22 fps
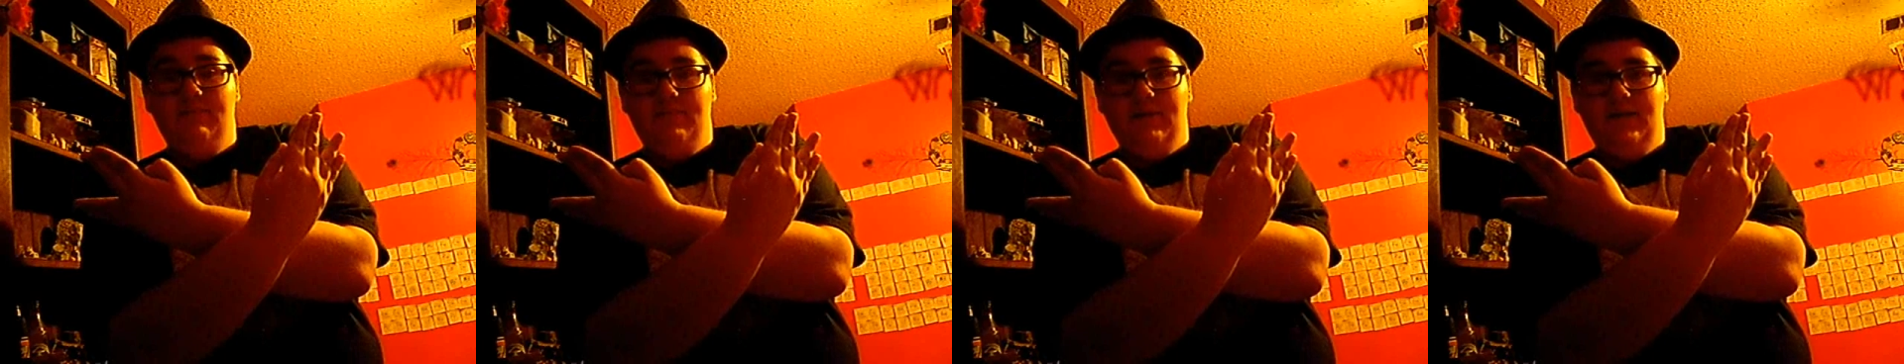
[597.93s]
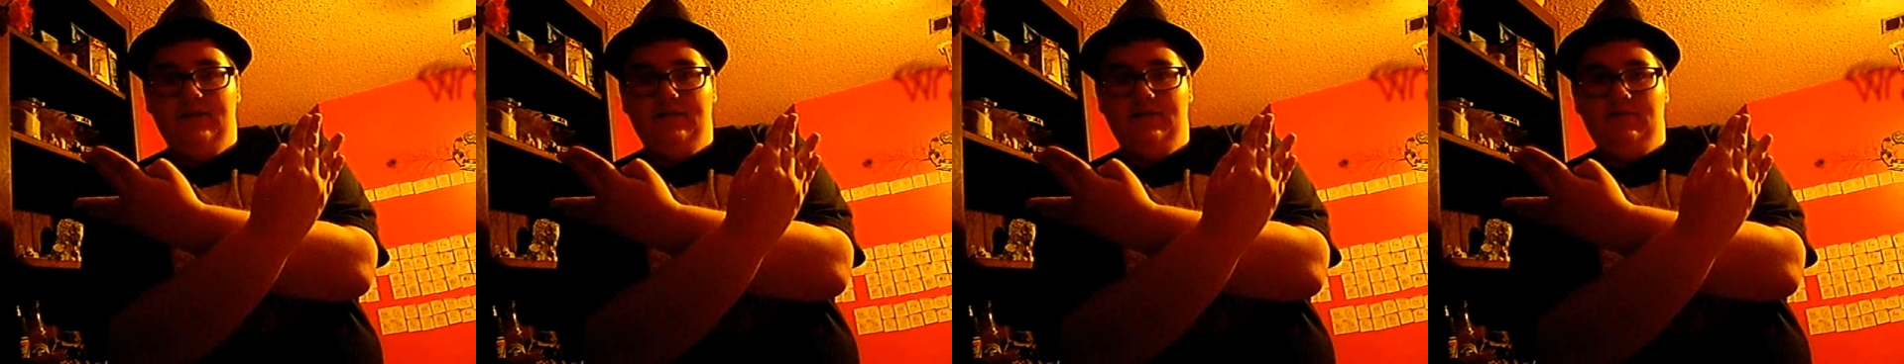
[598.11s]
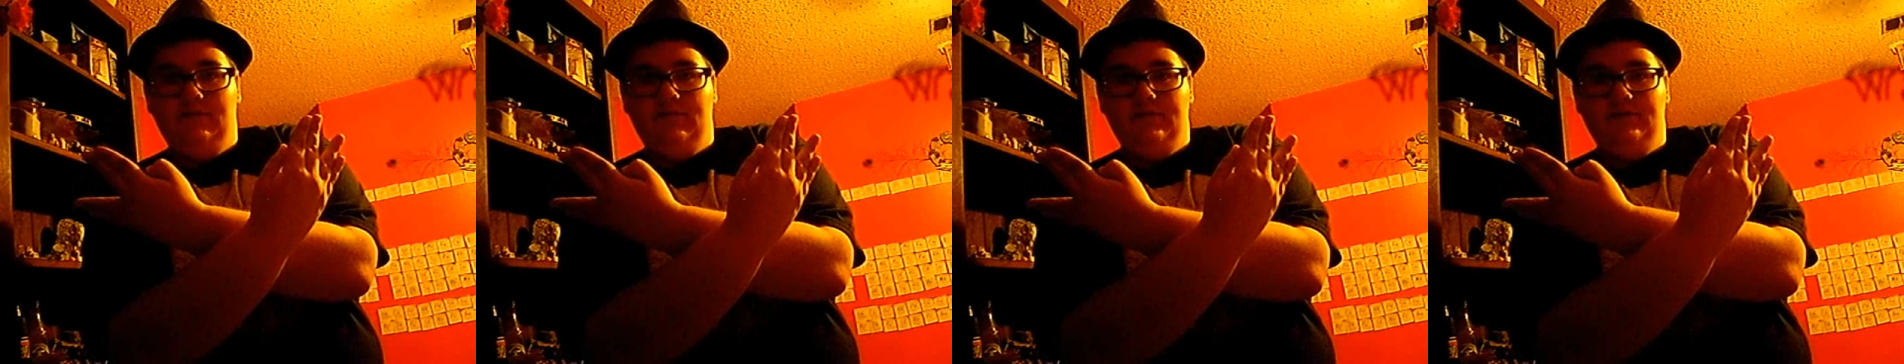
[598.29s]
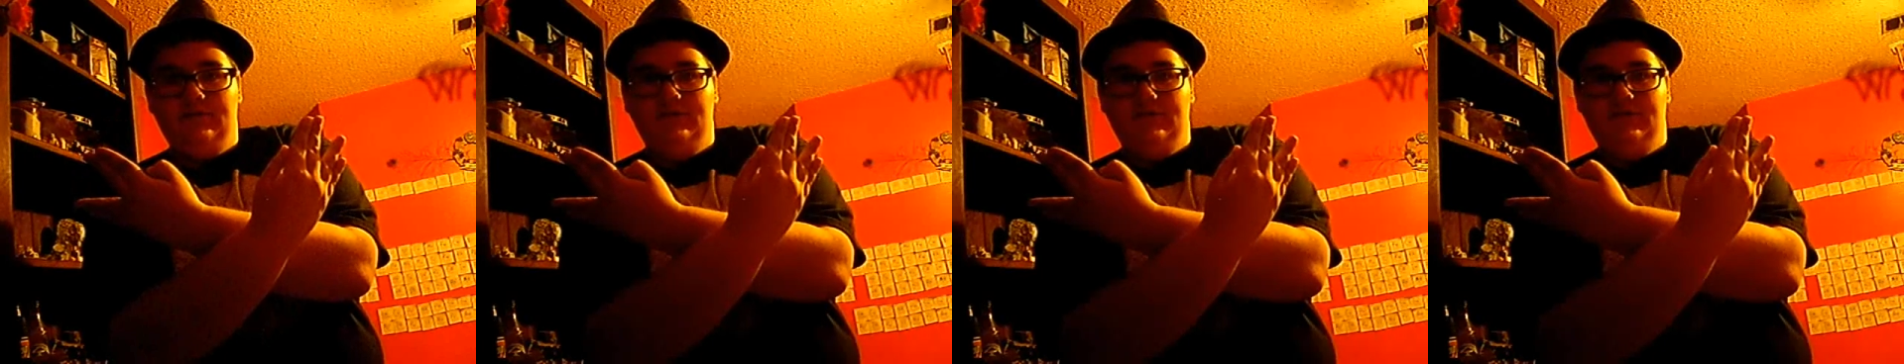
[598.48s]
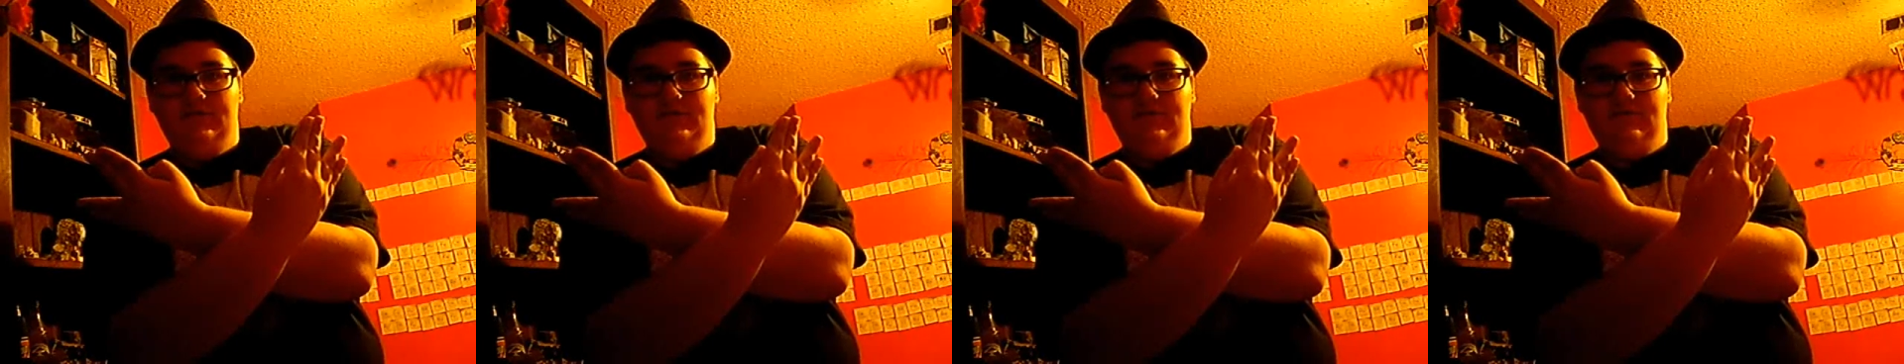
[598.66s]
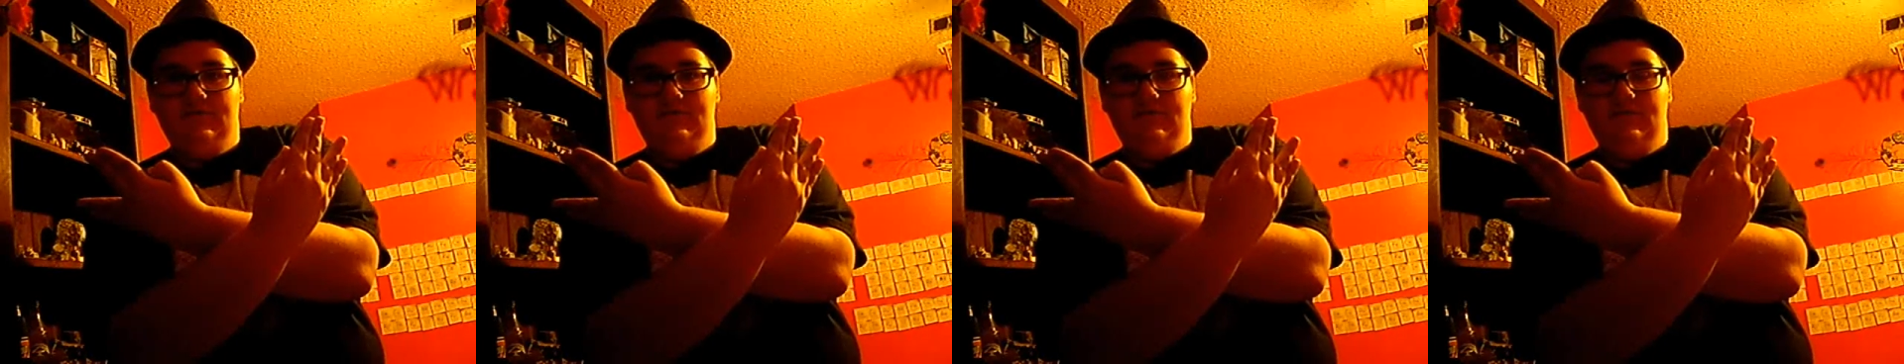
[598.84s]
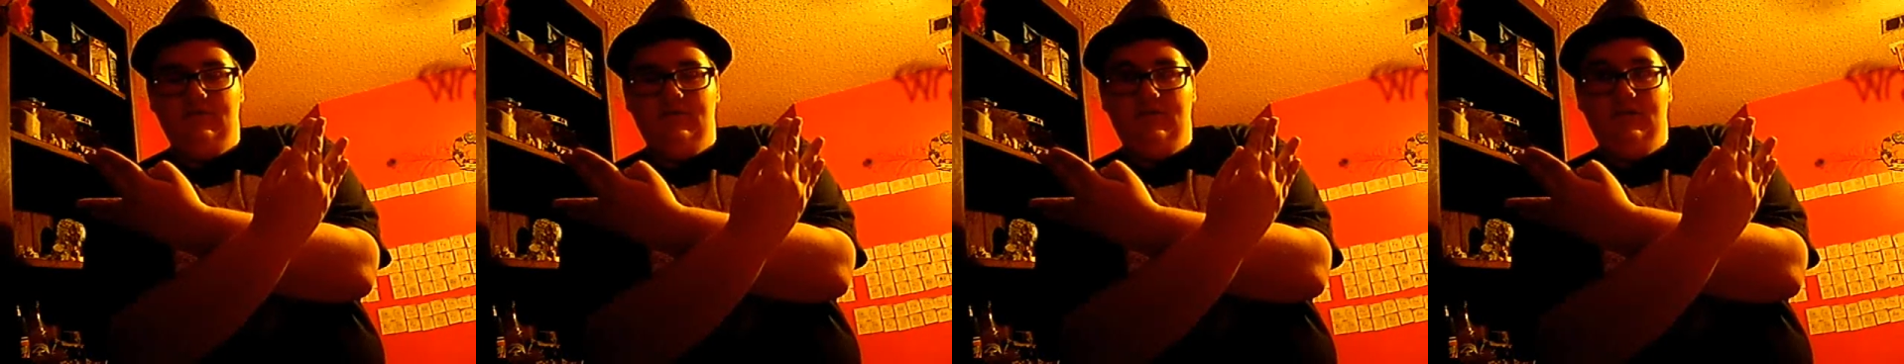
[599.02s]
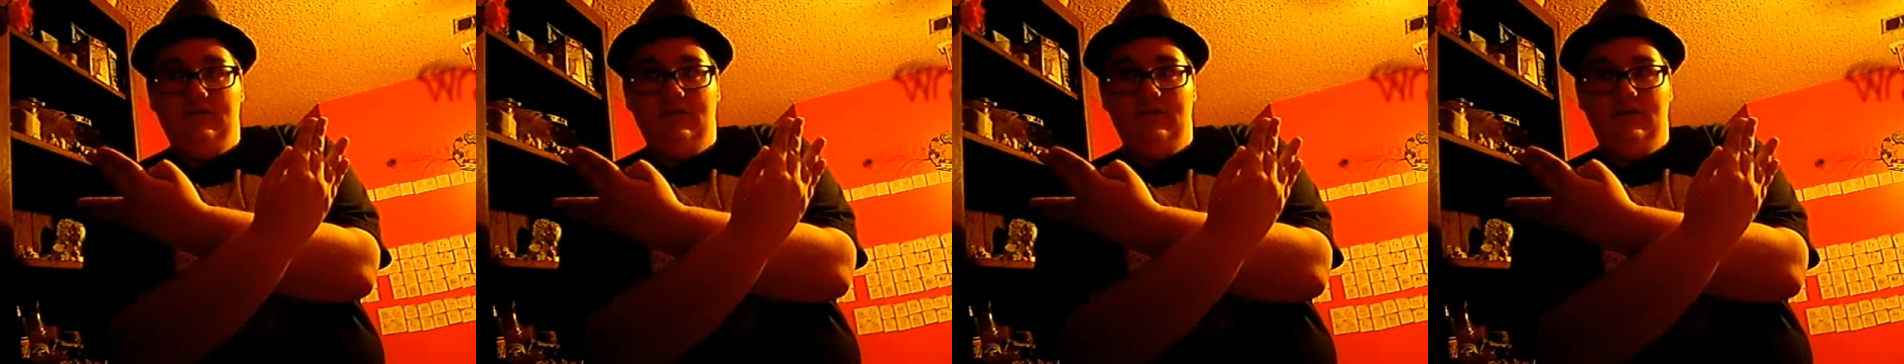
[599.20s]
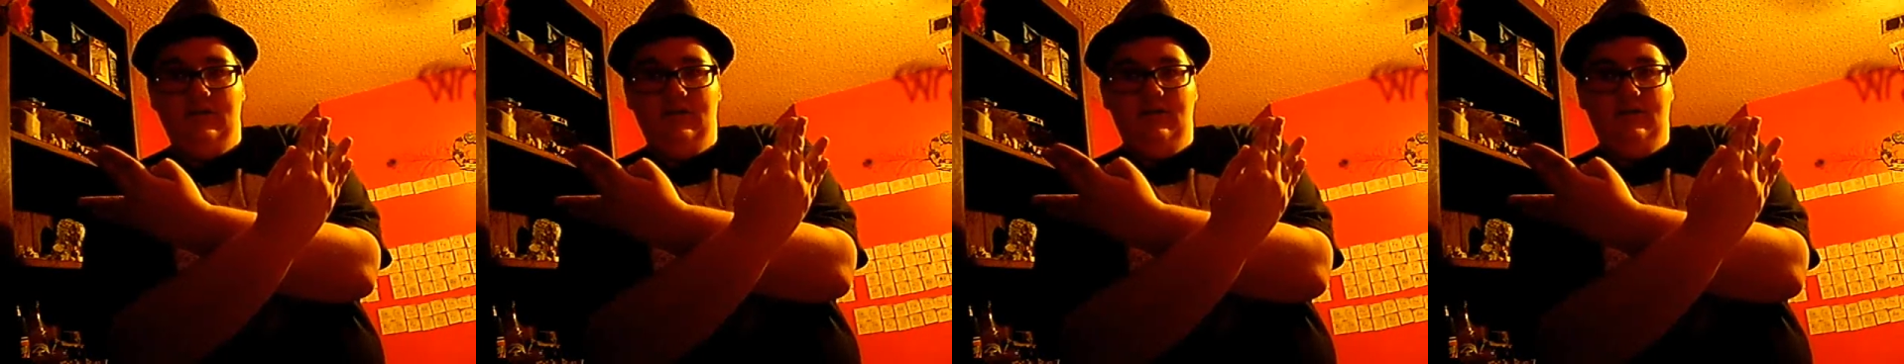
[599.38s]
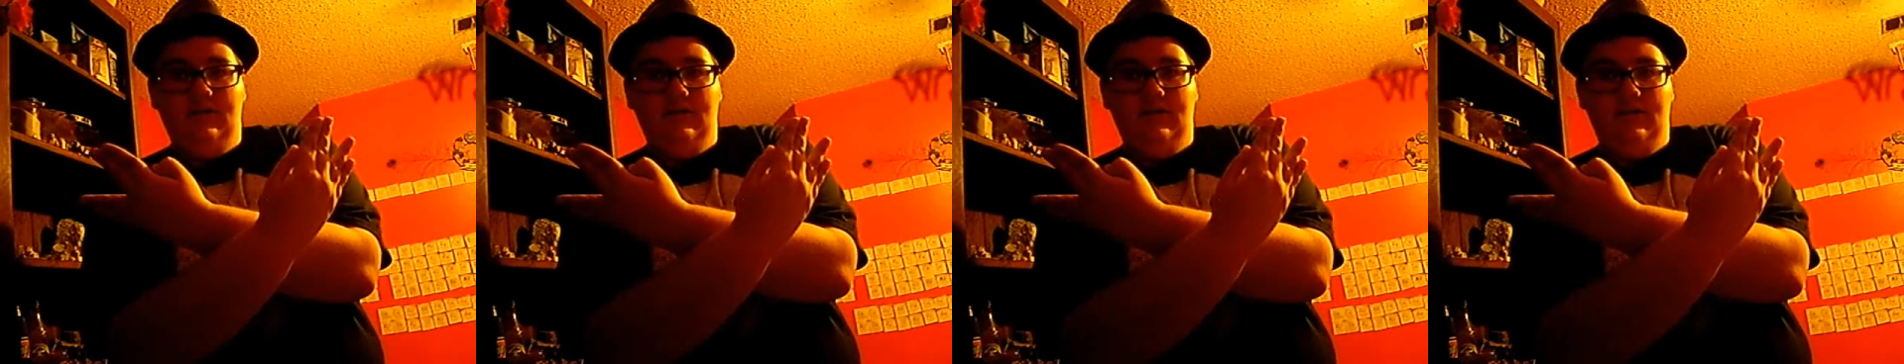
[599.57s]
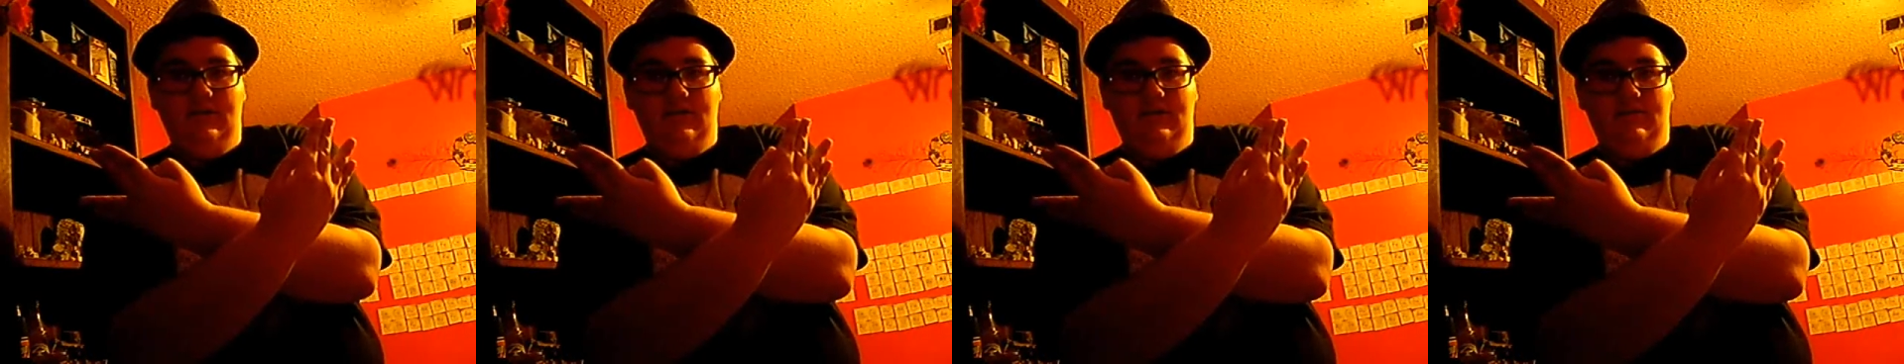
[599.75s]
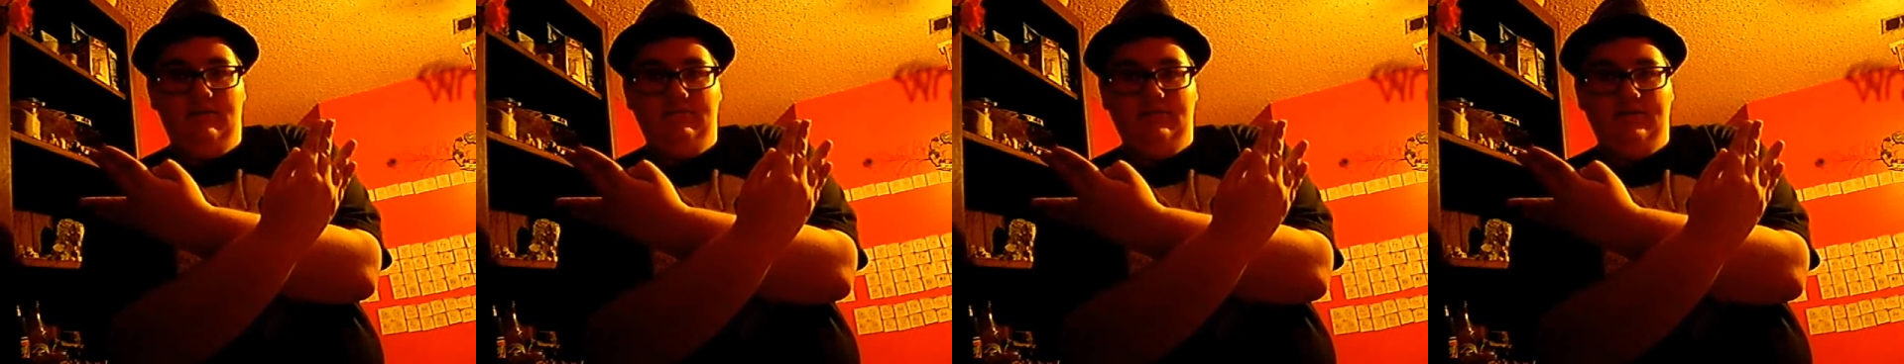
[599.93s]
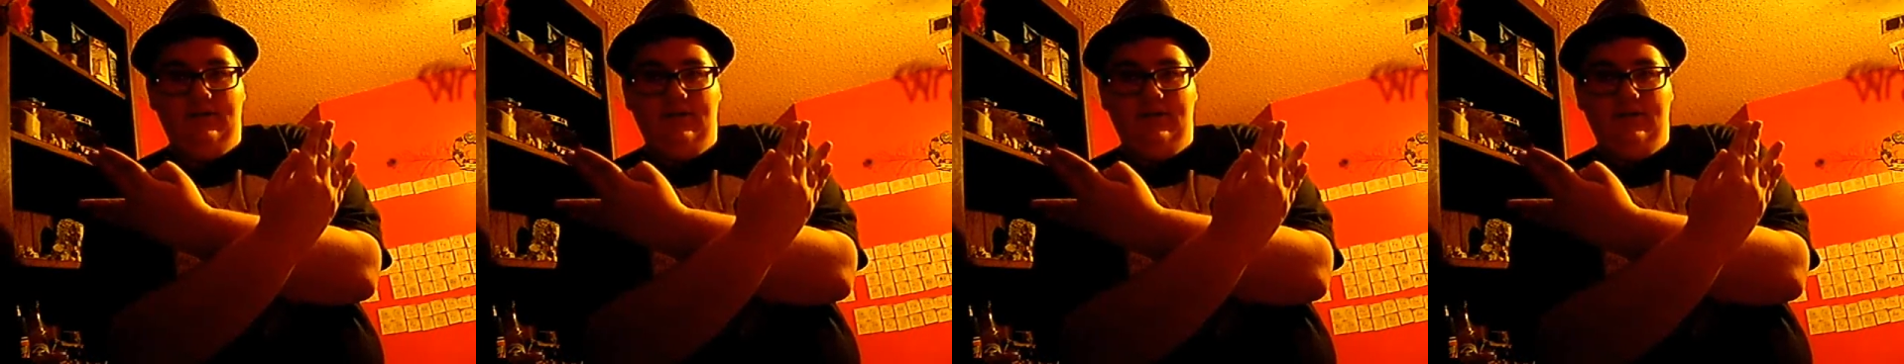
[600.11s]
Best wishes. I'm